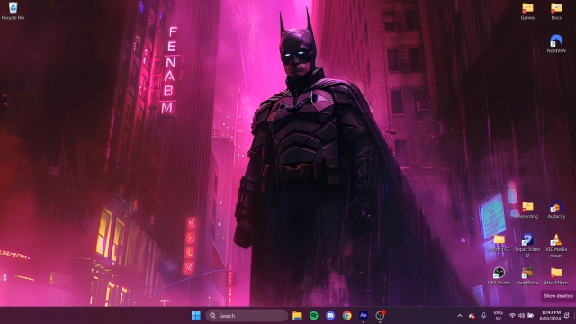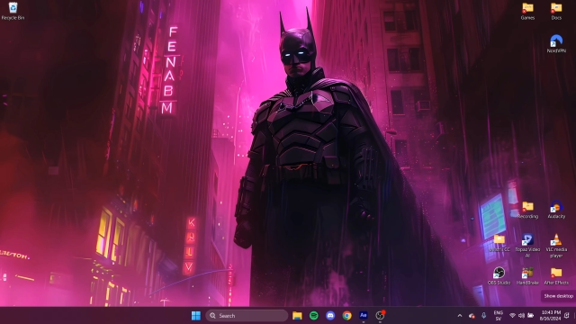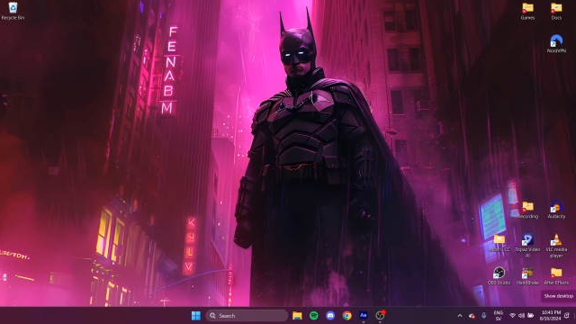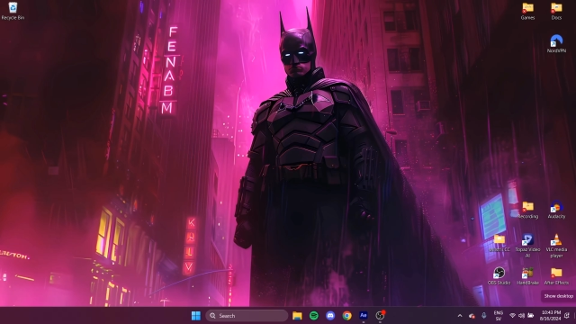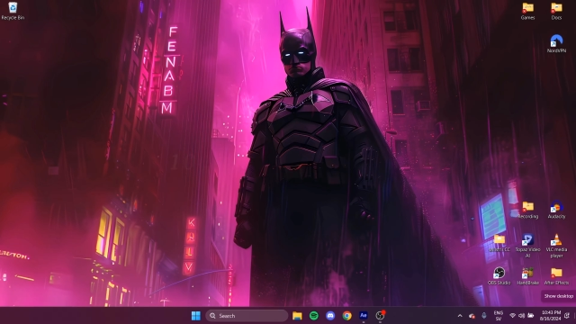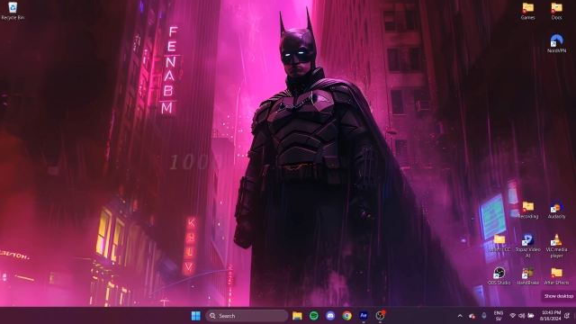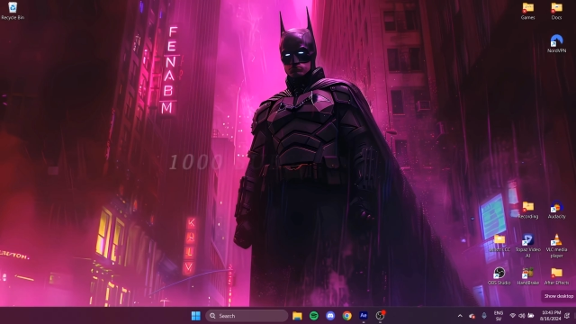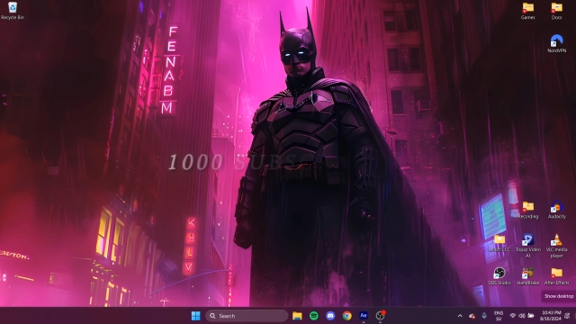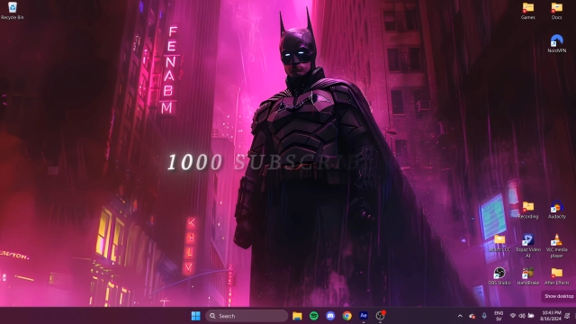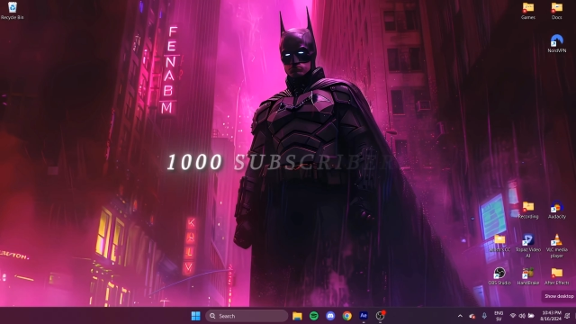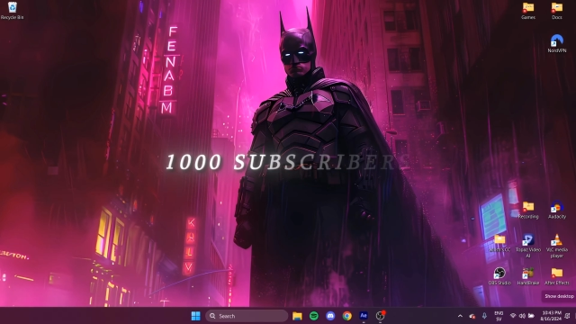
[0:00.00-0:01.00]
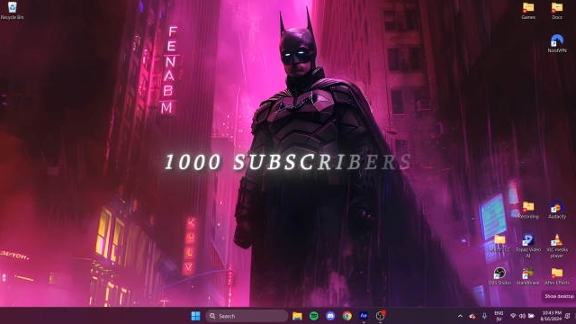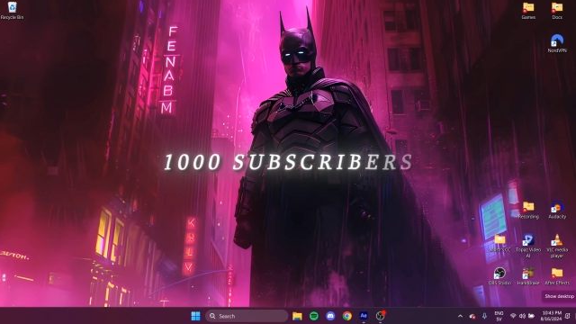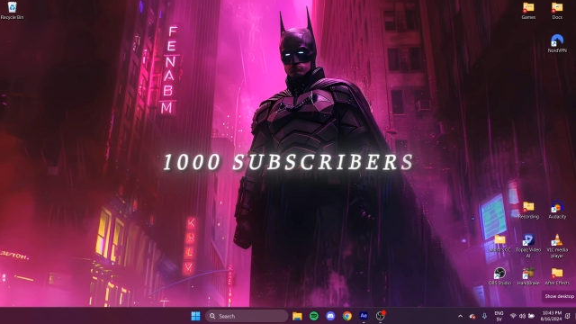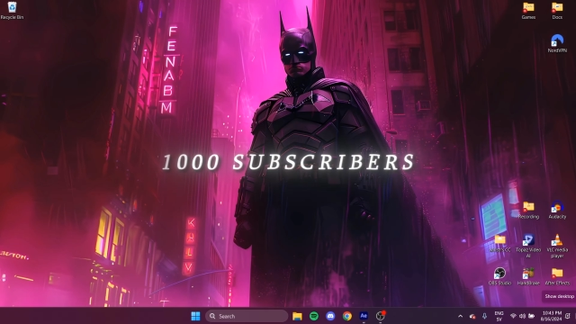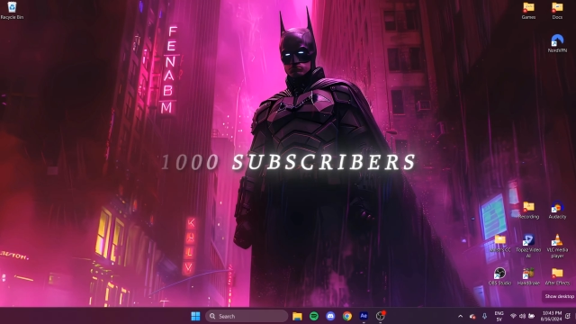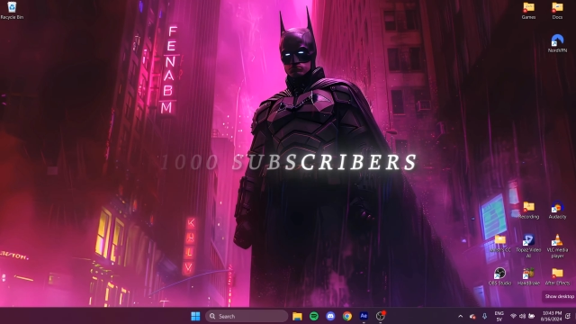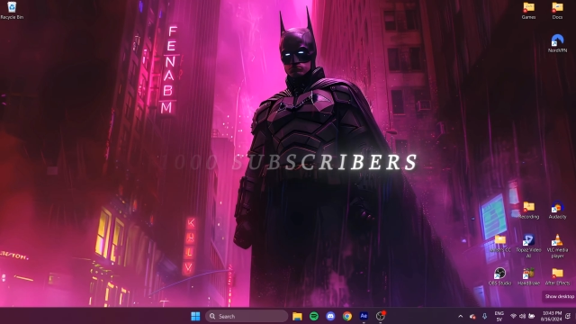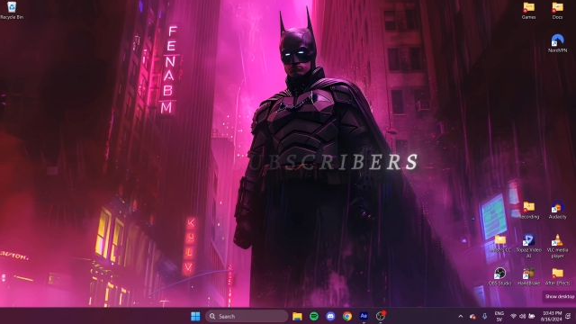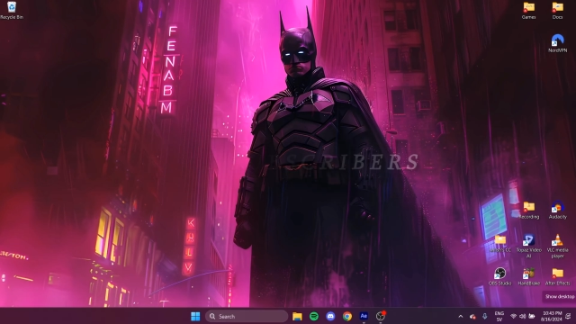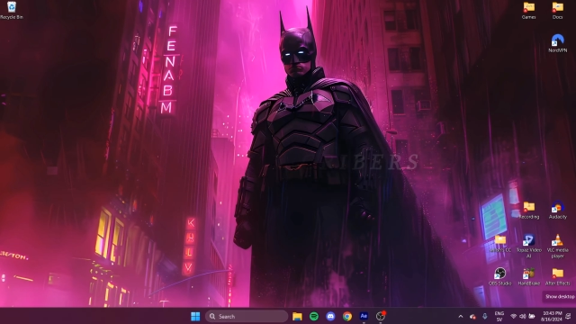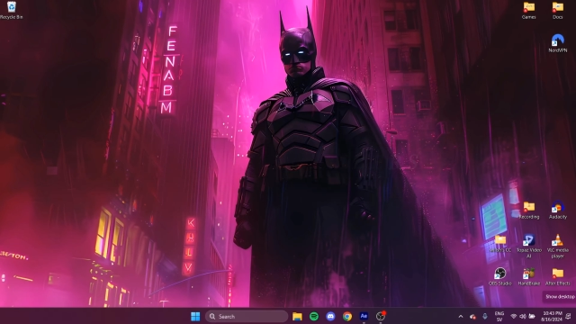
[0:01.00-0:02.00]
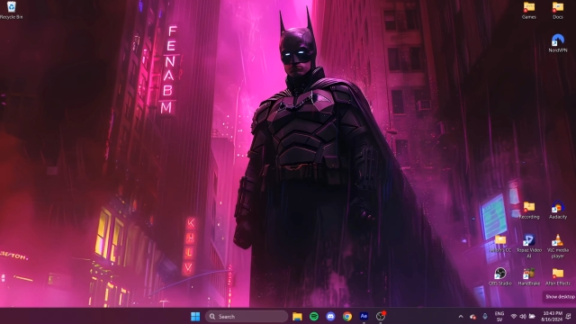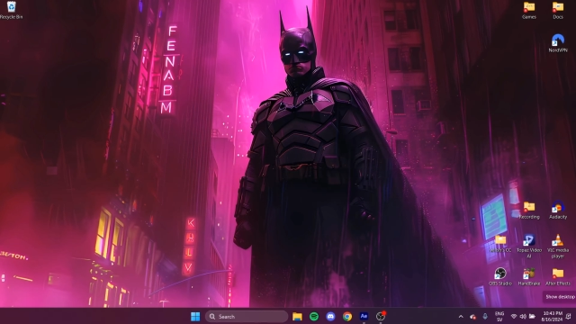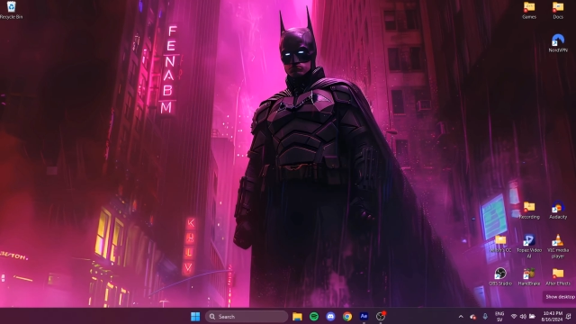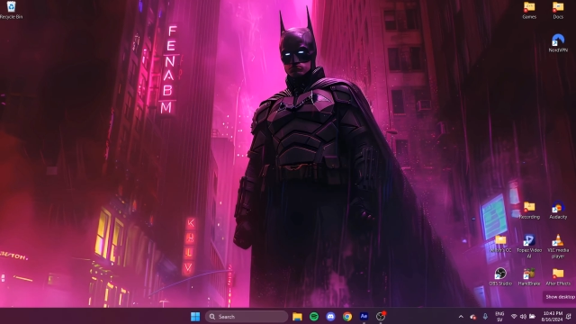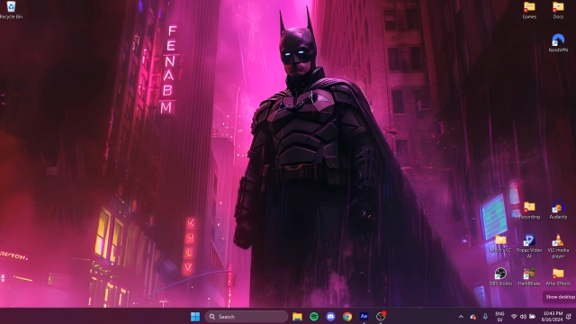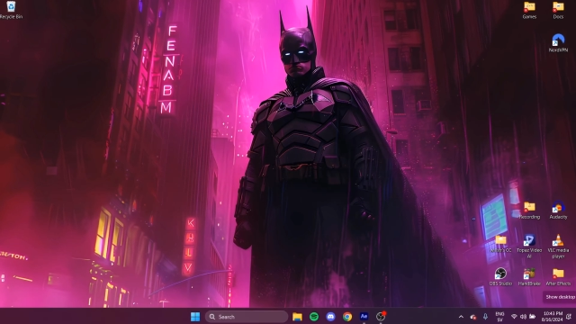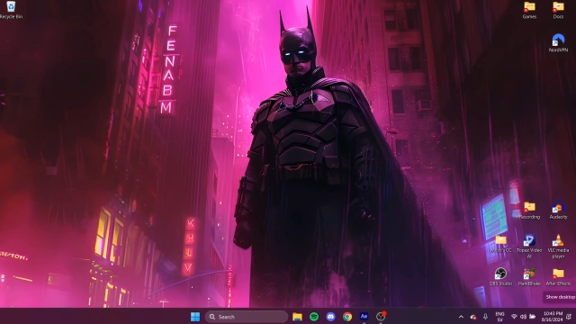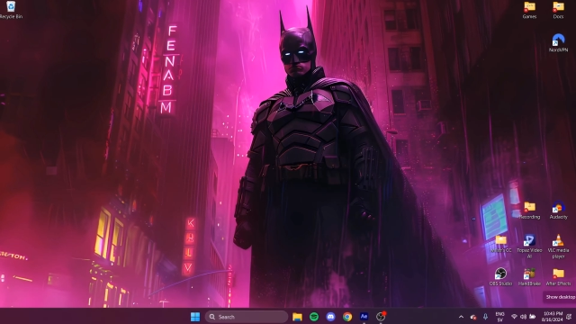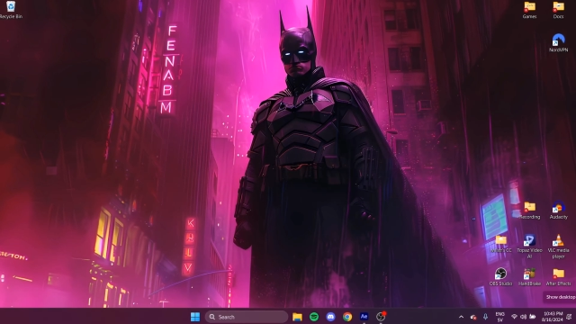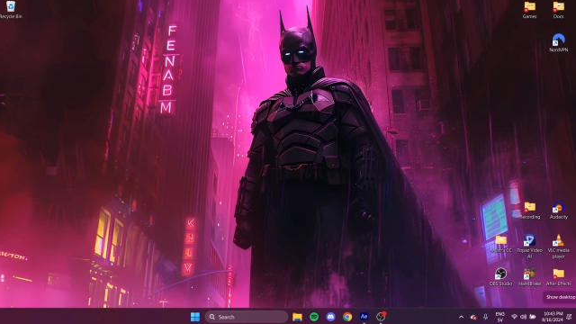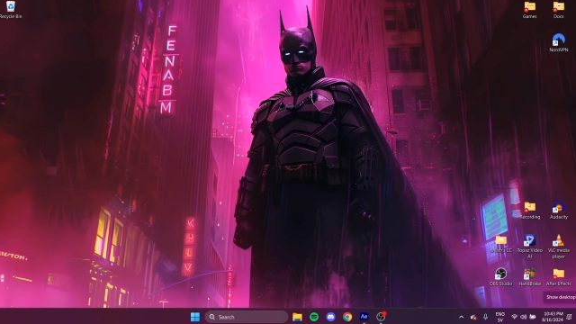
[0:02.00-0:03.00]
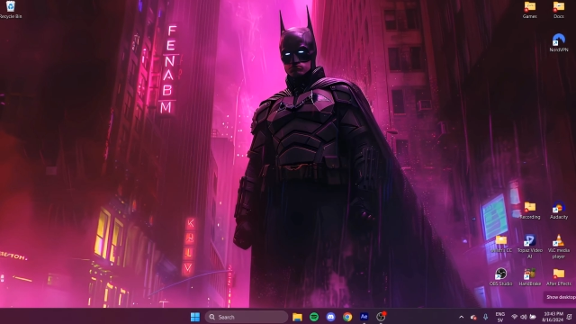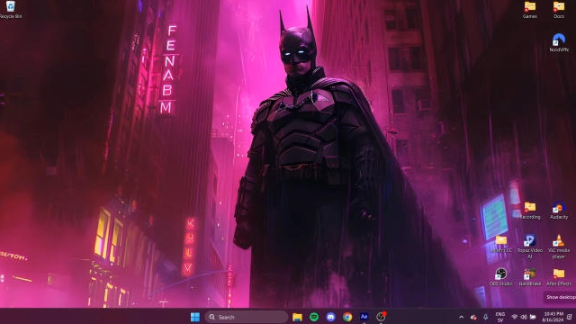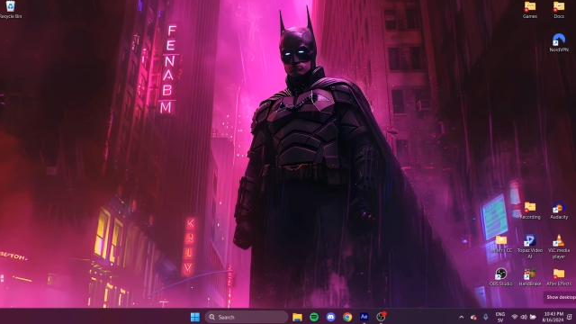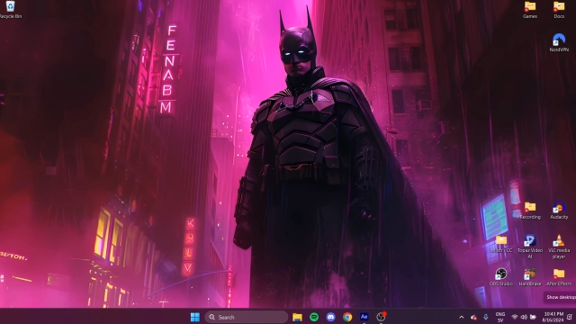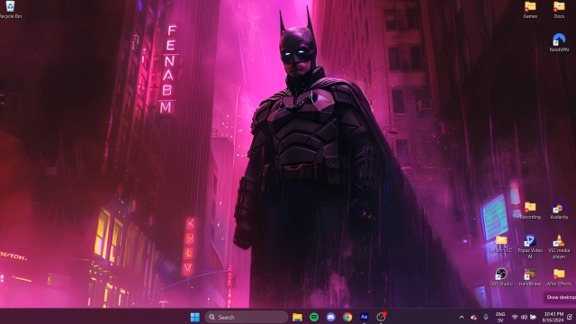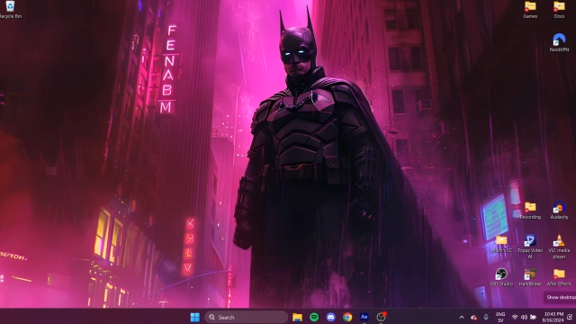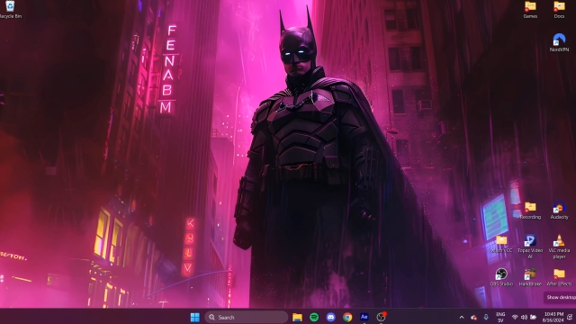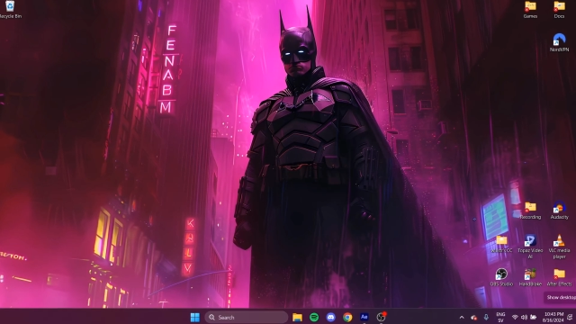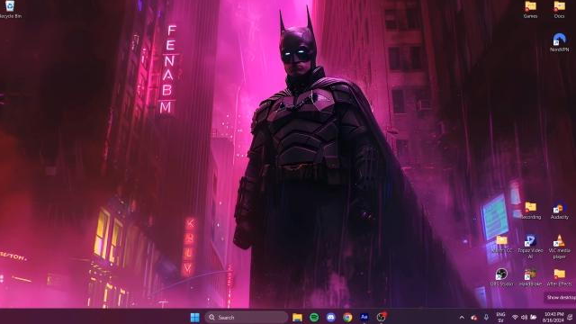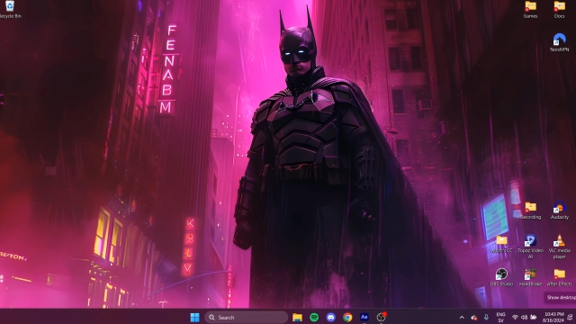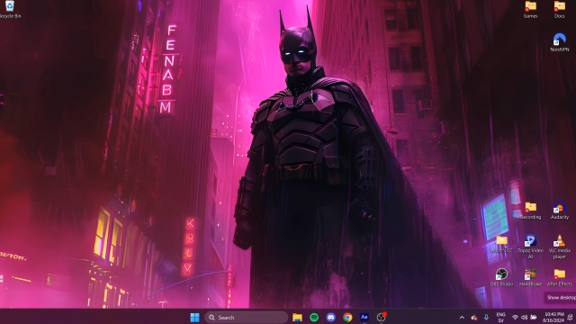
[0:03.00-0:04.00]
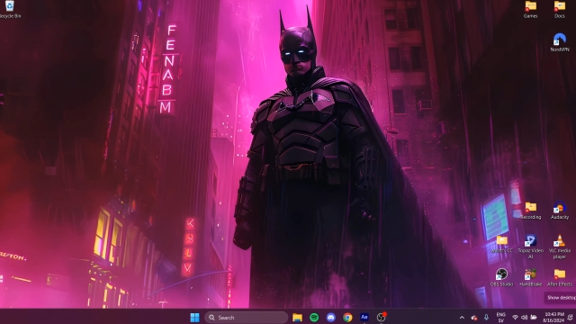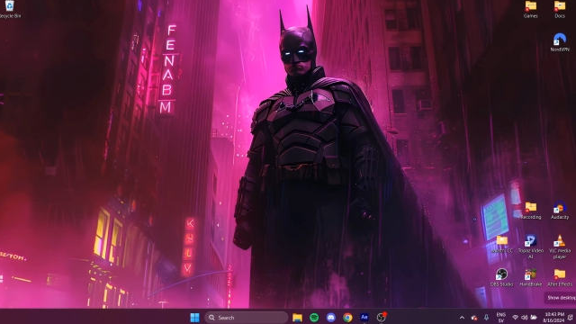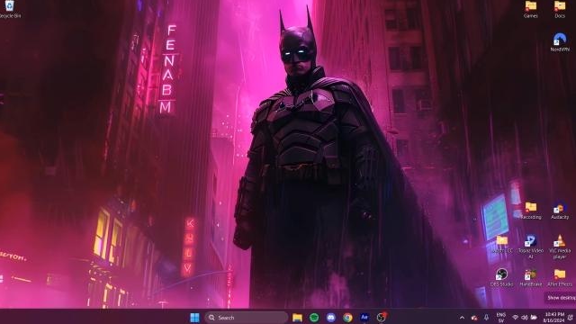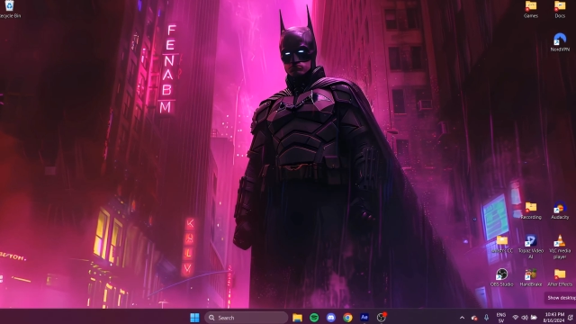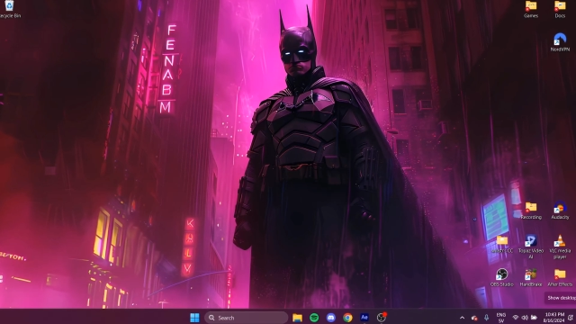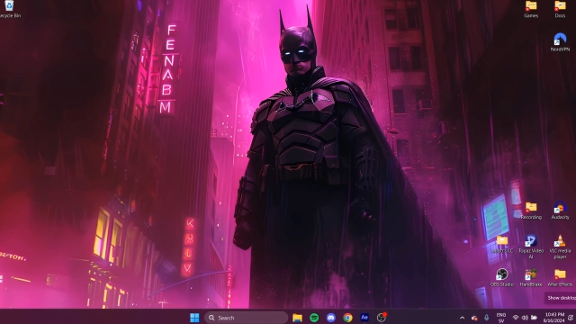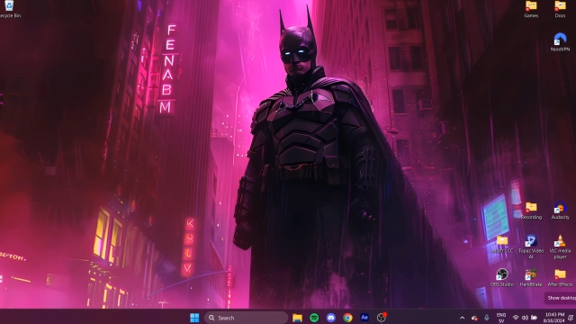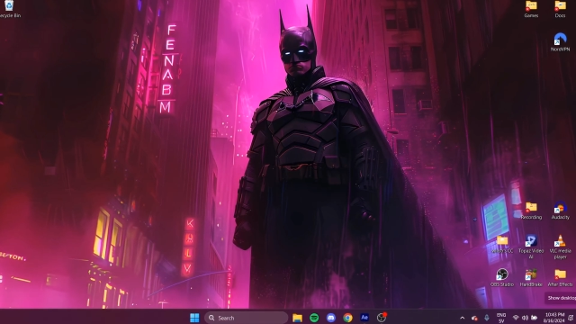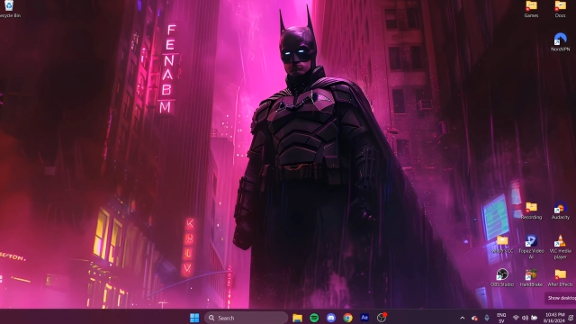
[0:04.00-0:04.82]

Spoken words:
Nobody's mouth can be seen.